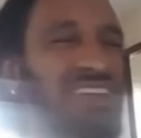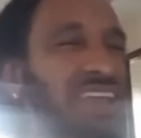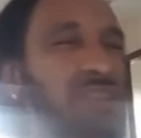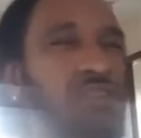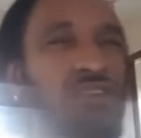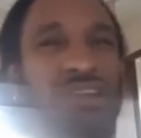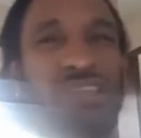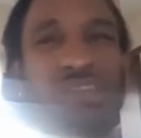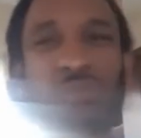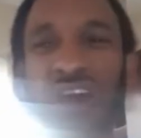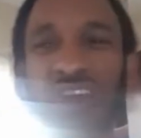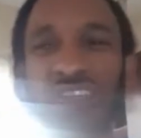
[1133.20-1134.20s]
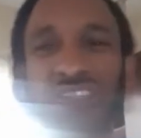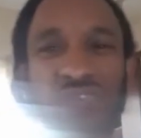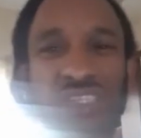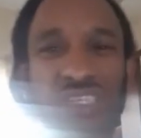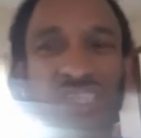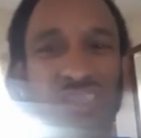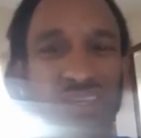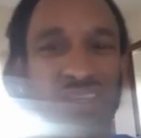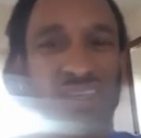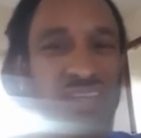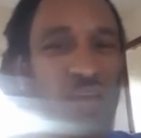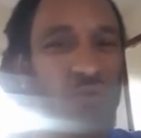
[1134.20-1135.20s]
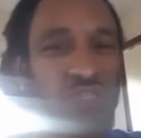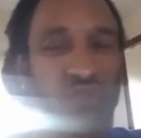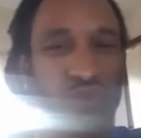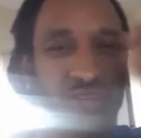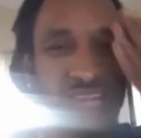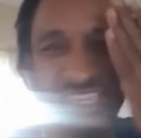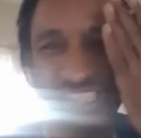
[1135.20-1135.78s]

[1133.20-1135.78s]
day, look, all of them artists you see that was doing that